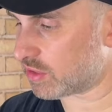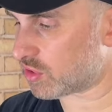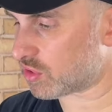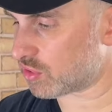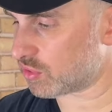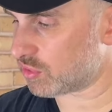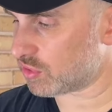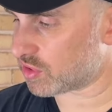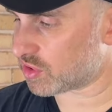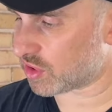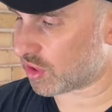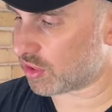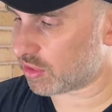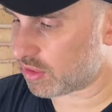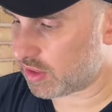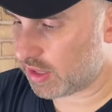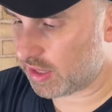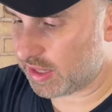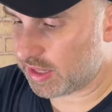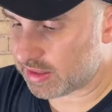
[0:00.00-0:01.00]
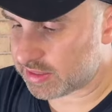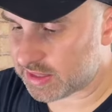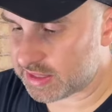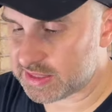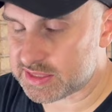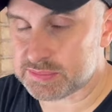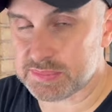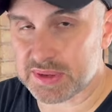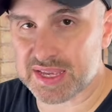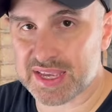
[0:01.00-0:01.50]
to. So
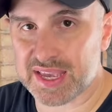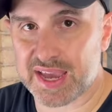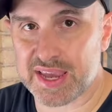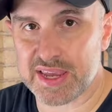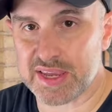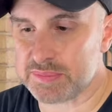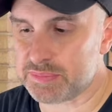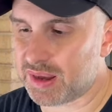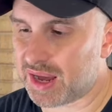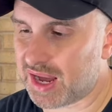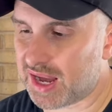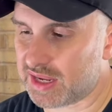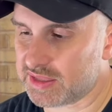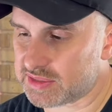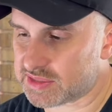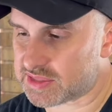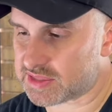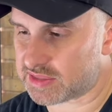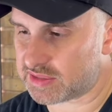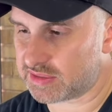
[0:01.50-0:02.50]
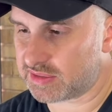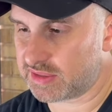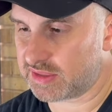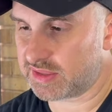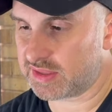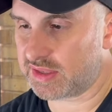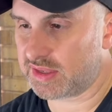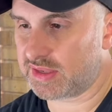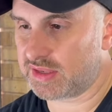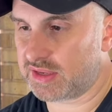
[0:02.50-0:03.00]
these Mackay parts,
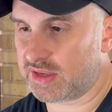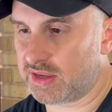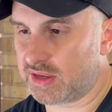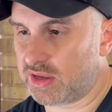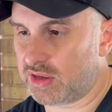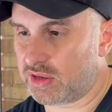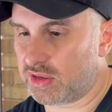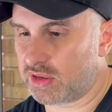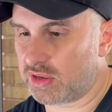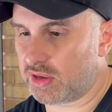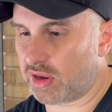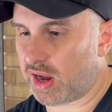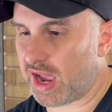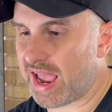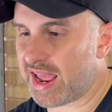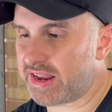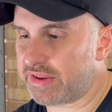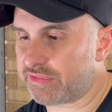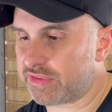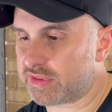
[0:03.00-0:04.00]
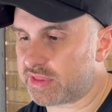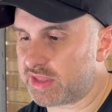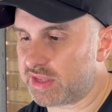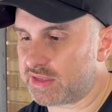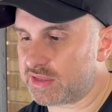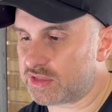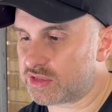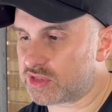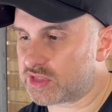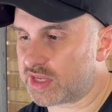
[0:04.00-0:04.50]
I had
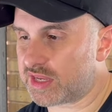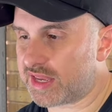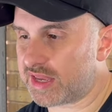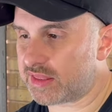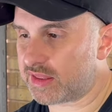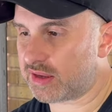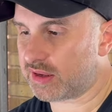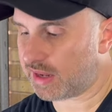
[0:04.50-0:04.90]
everything together